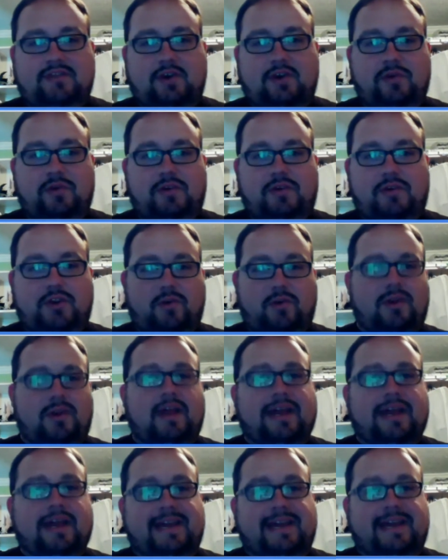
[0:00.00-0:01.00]
you were
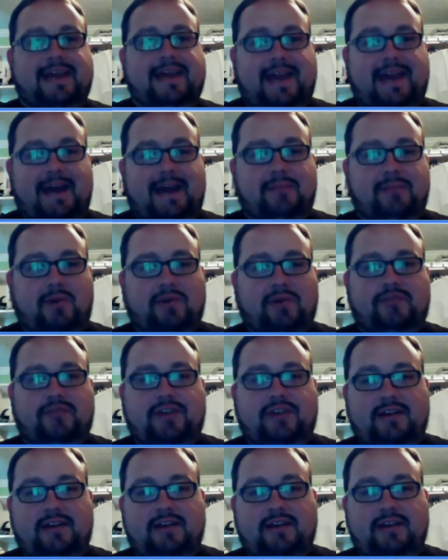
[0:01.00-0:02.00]
like a cat
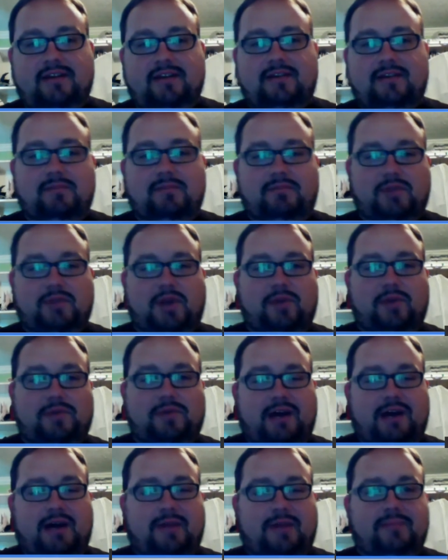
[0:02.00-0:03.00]
person blown
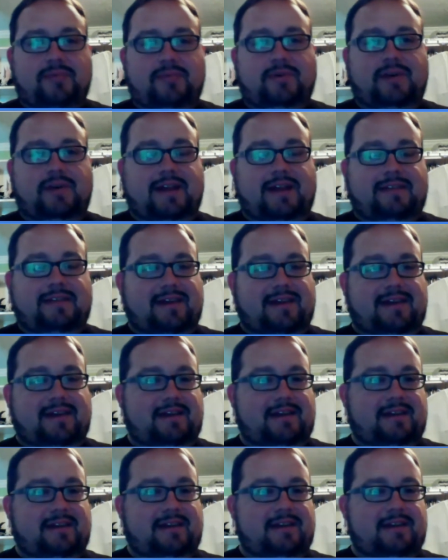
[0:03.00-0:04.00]
up, and
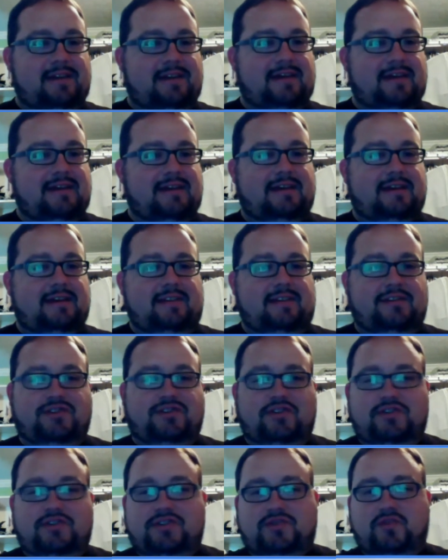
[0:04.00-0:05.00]
then did
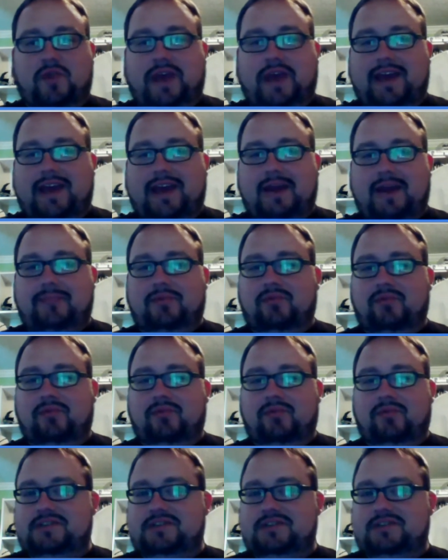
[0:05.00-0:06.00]
you just wake up and
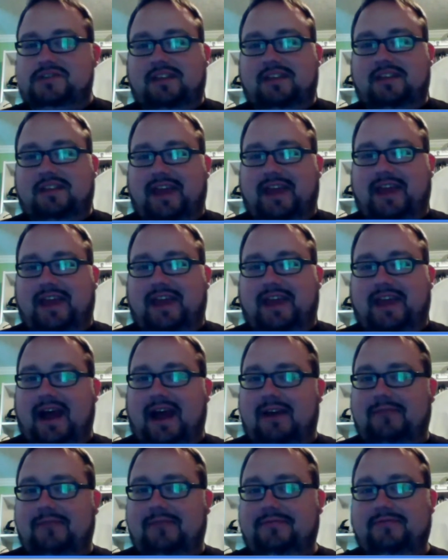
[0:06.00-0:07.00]
were suddenly like
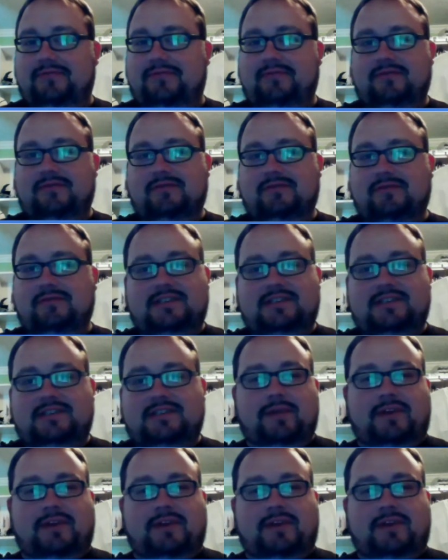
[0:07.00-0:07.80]
half atomic?